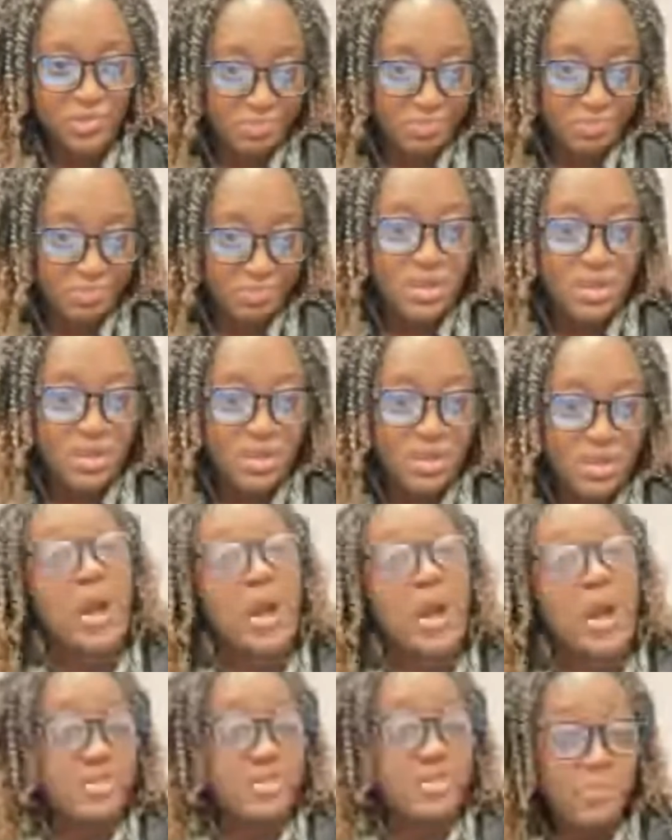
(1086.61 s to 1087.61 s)
And
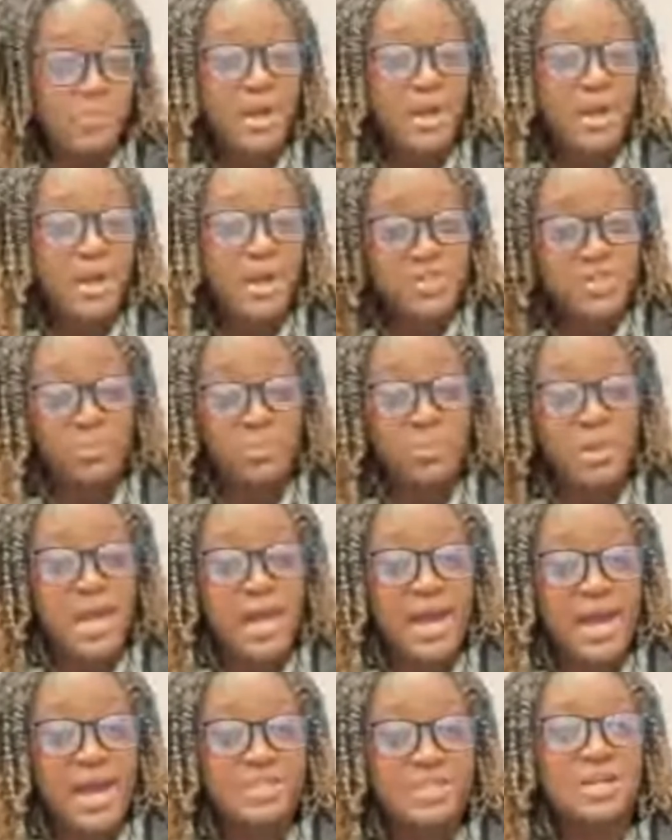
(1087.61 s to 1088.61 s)

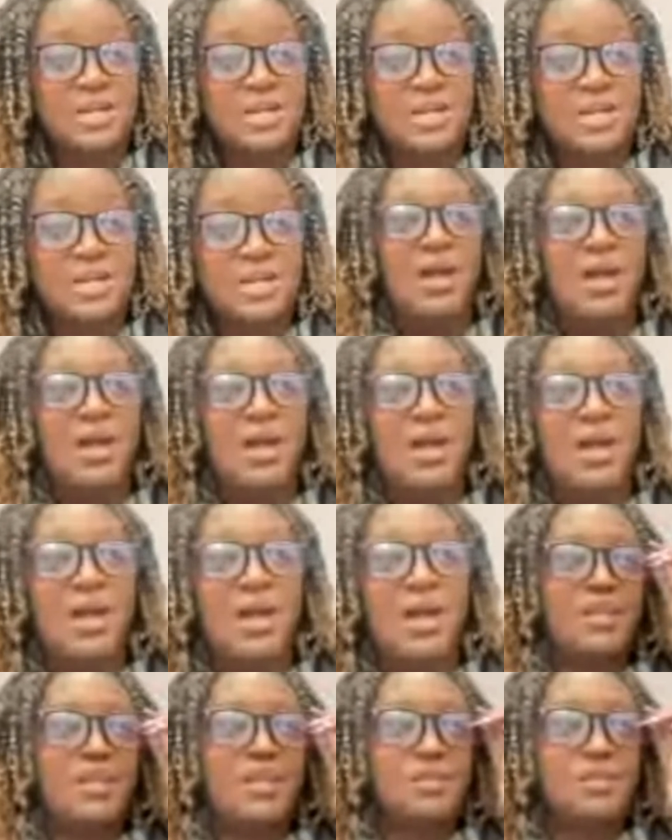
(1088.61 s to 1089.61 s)
so
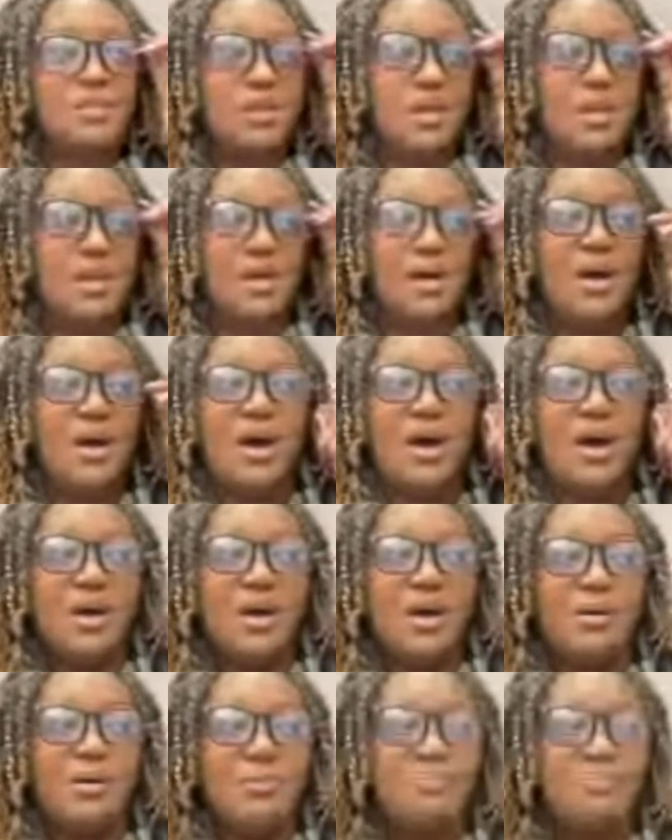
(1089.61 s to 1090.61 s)
it's very
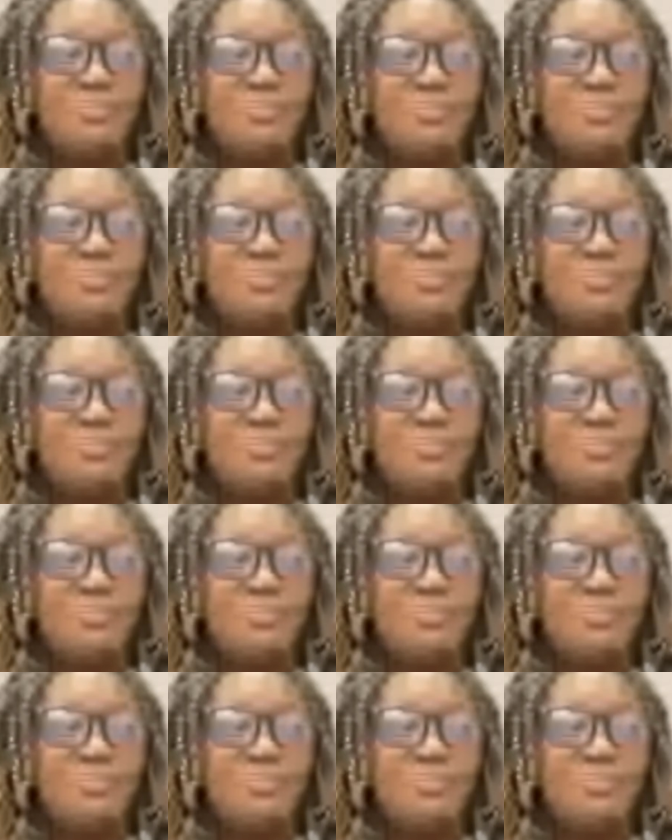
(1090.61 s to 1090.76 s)
interesting